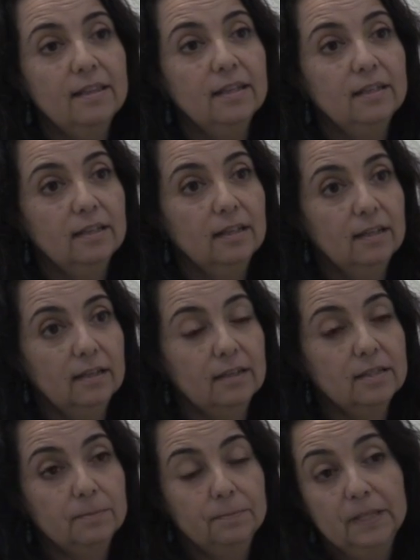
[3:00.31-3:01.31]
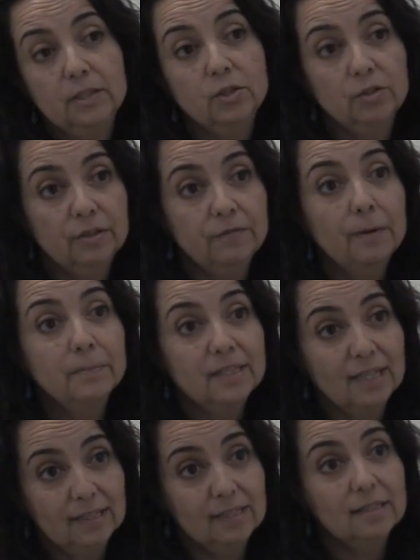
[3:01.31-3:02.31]
that speaks to the
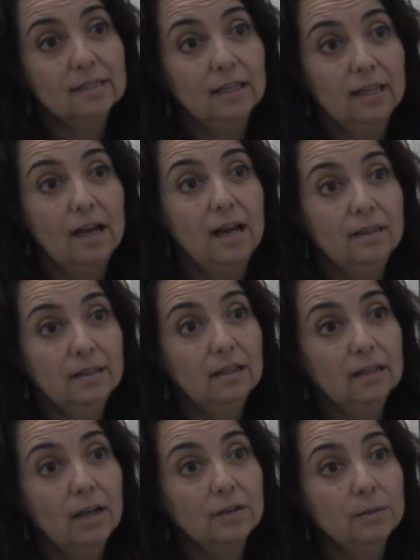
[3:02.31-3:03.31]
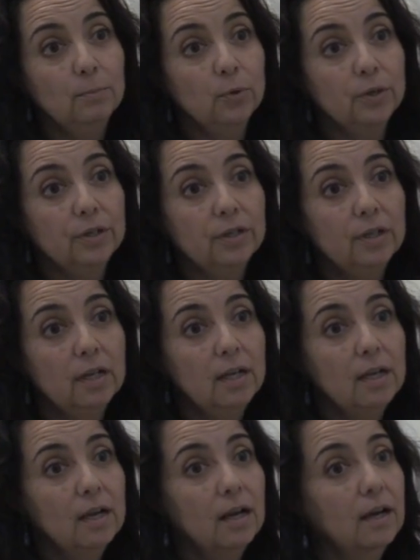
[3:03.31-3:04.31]
femicides along the border,
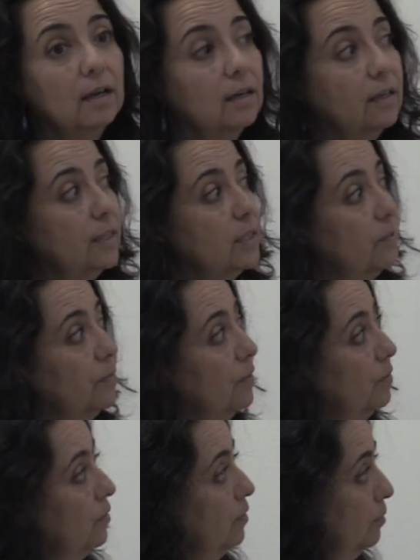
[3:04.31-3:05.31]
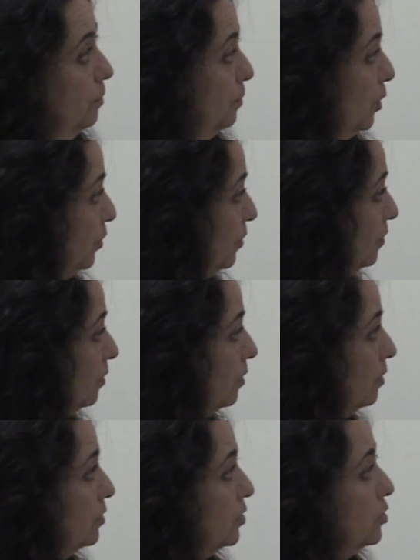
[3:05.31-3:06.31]
is both
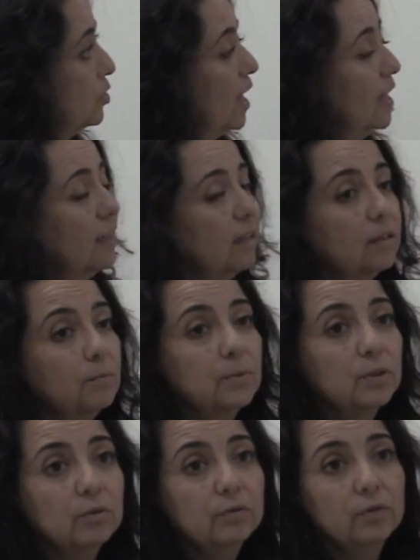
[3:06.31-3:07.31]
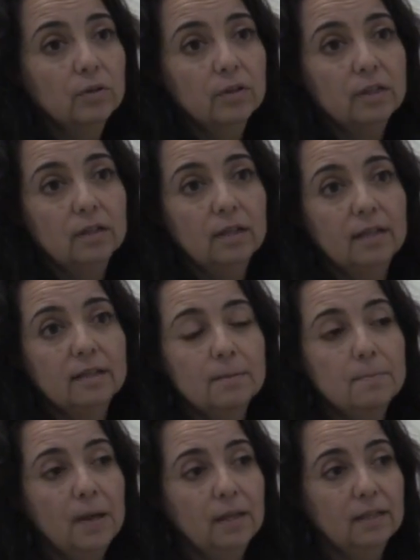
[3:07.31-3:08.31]
striking and beautiful and
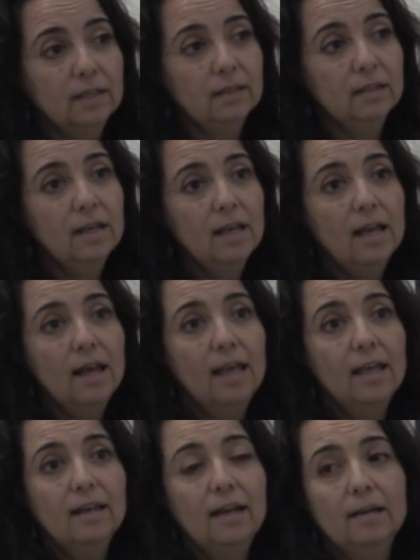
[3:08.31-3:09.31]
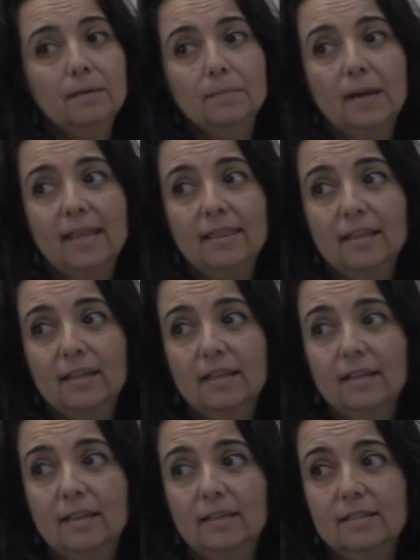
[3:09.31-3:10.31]
compelling. And I
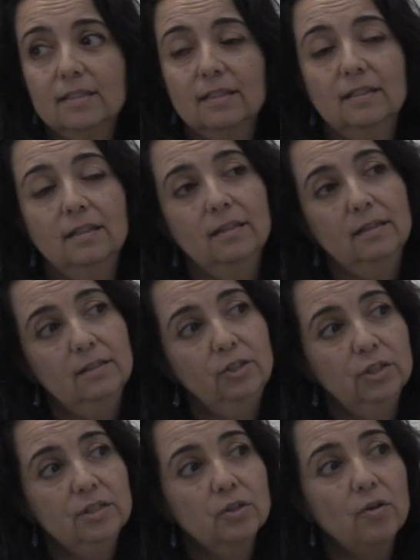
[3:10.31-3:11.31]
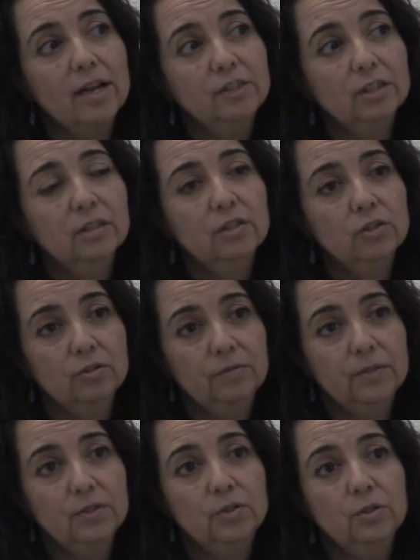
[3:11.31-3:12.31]
think is just scratching the
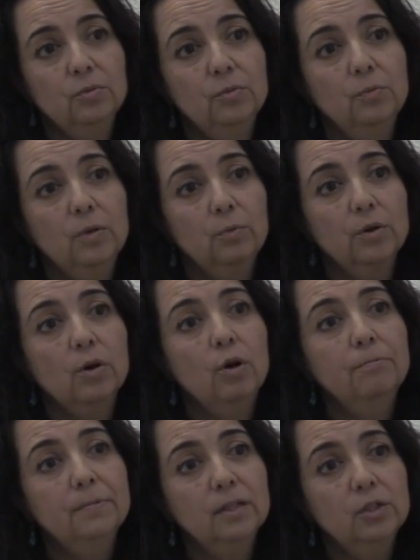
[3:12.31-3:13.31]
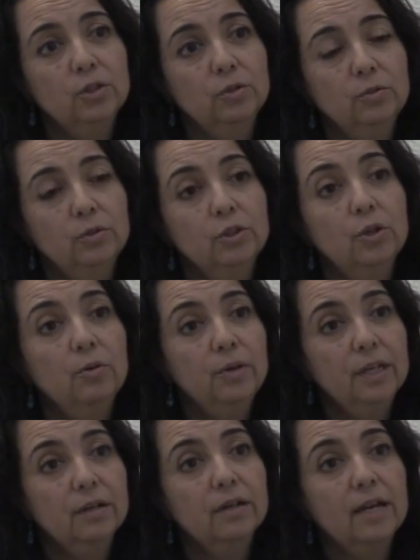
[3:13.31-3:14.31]
surface to what we're hoping to show
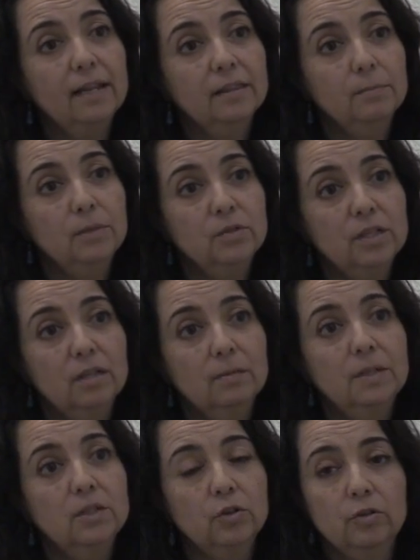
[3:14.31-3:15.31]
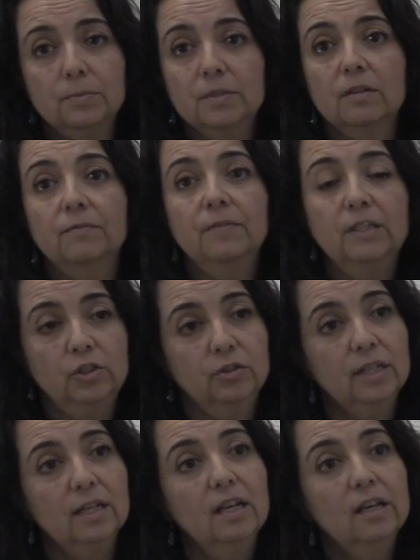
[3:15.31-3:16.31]
here at the museum in terms of
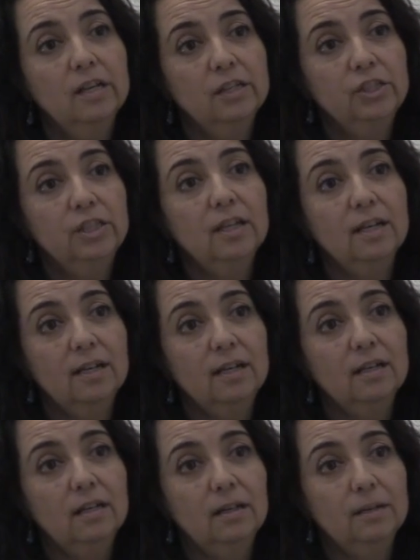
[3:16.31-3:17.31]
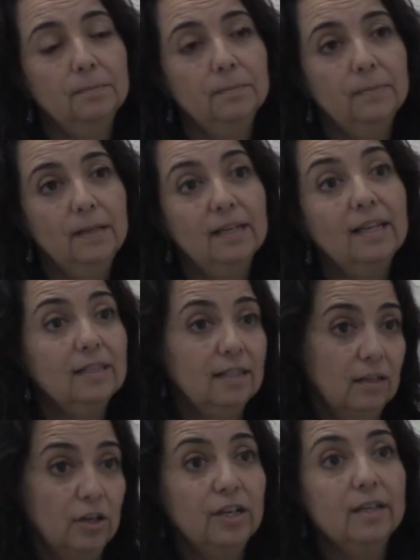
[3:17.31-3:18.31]
featuring Chicana and
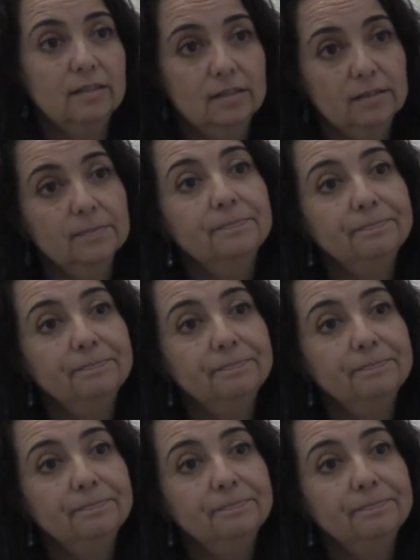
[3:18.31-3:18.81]
Latina artists.